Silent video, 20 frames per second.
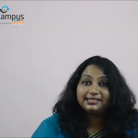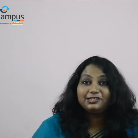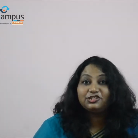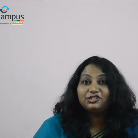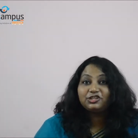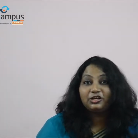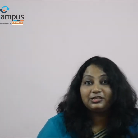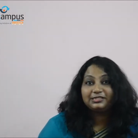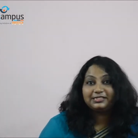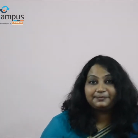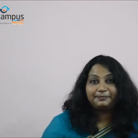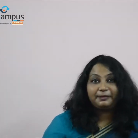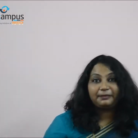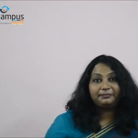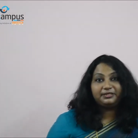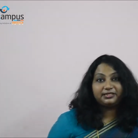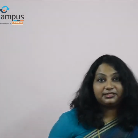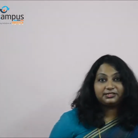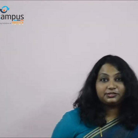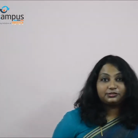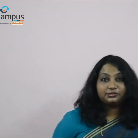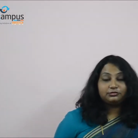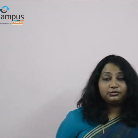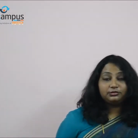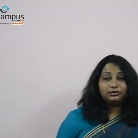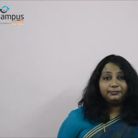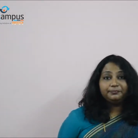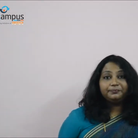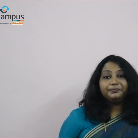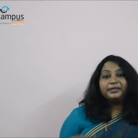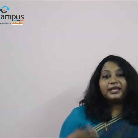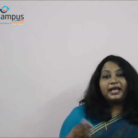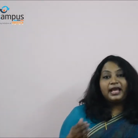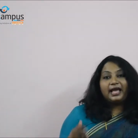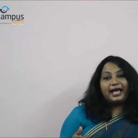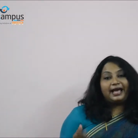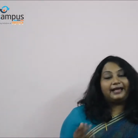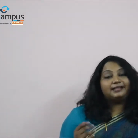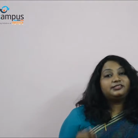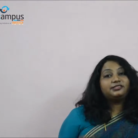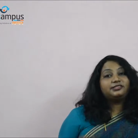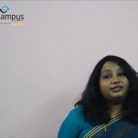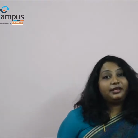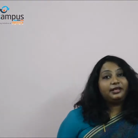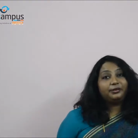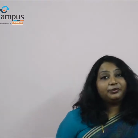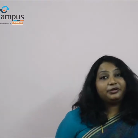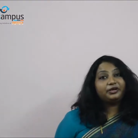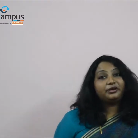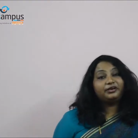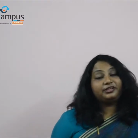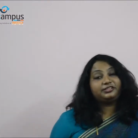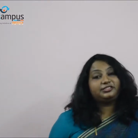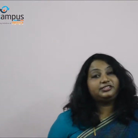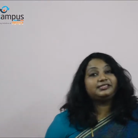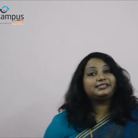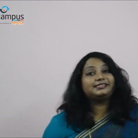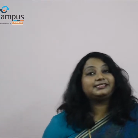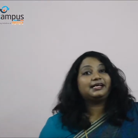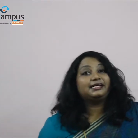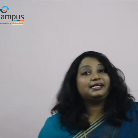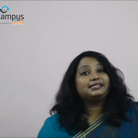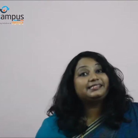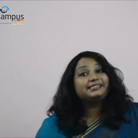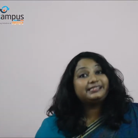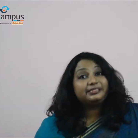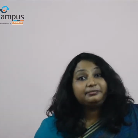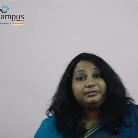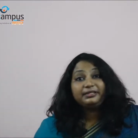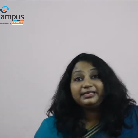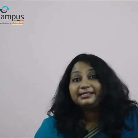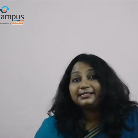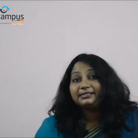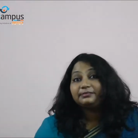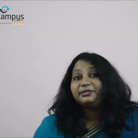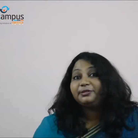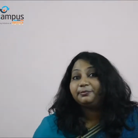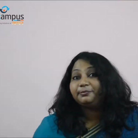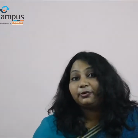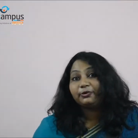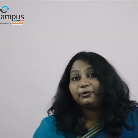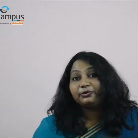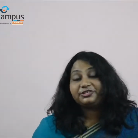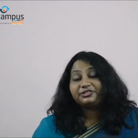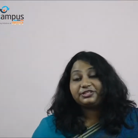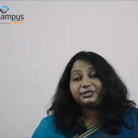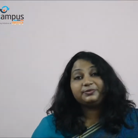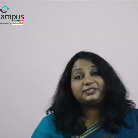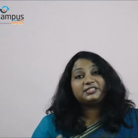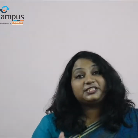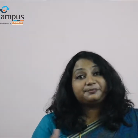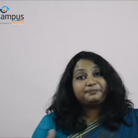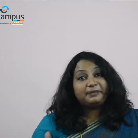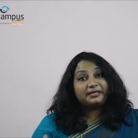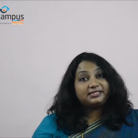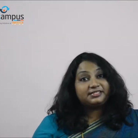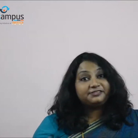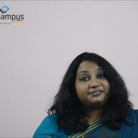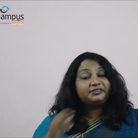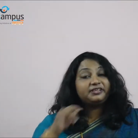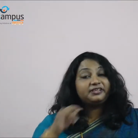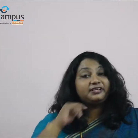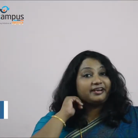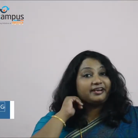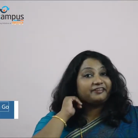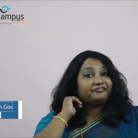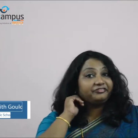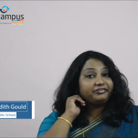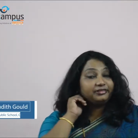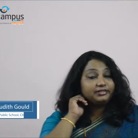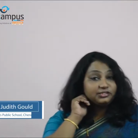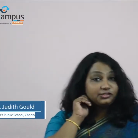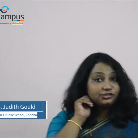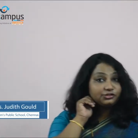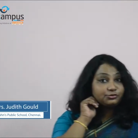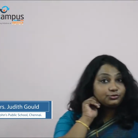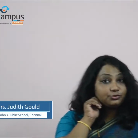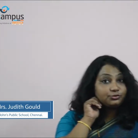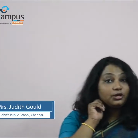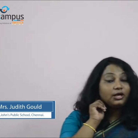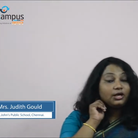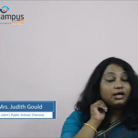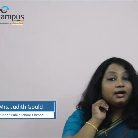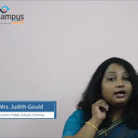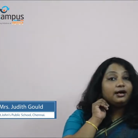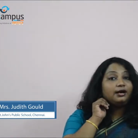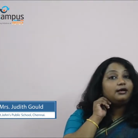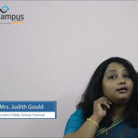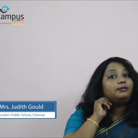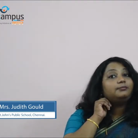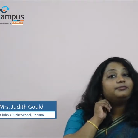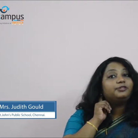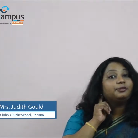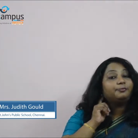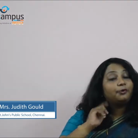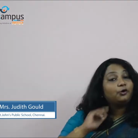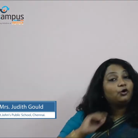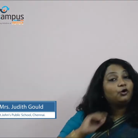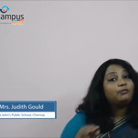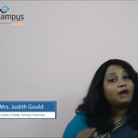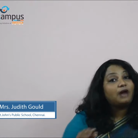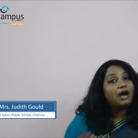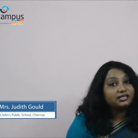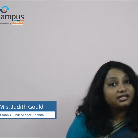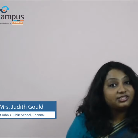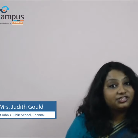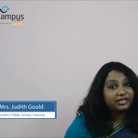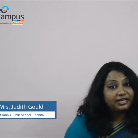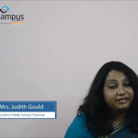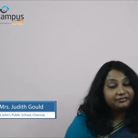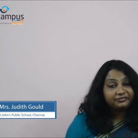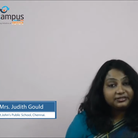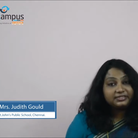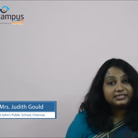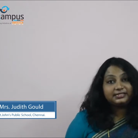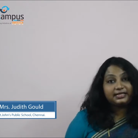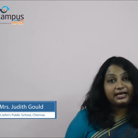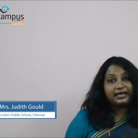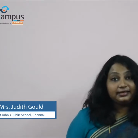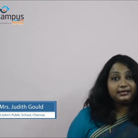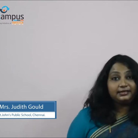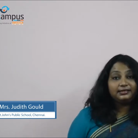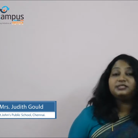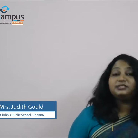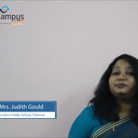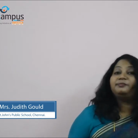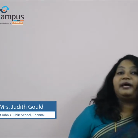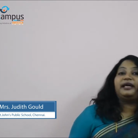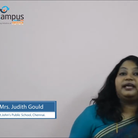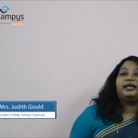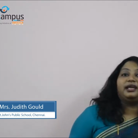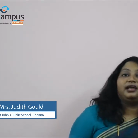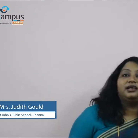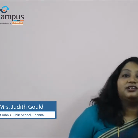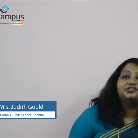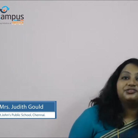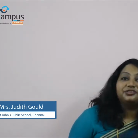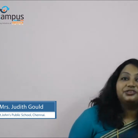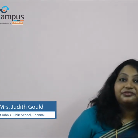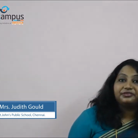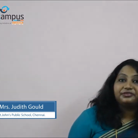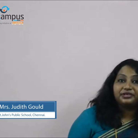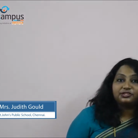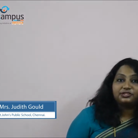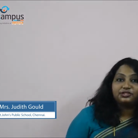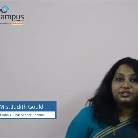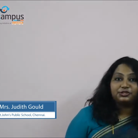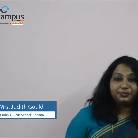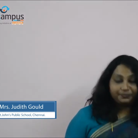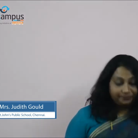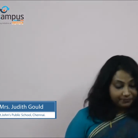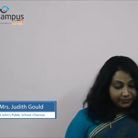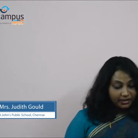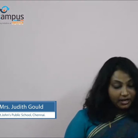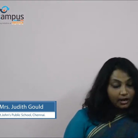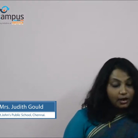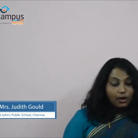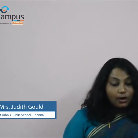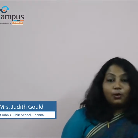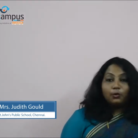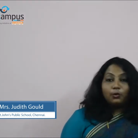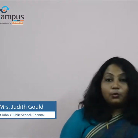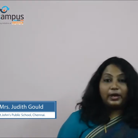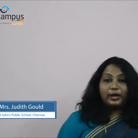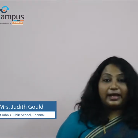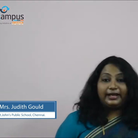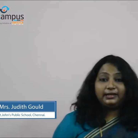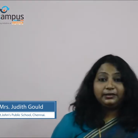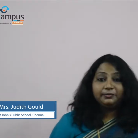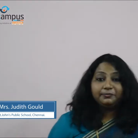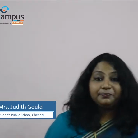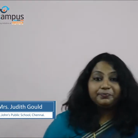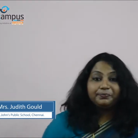John's Public School, and today we're going to discuss symbolism in poetry with specific reference to the poem Aunt Jenifer's Tigers by Adrian Rich. Well,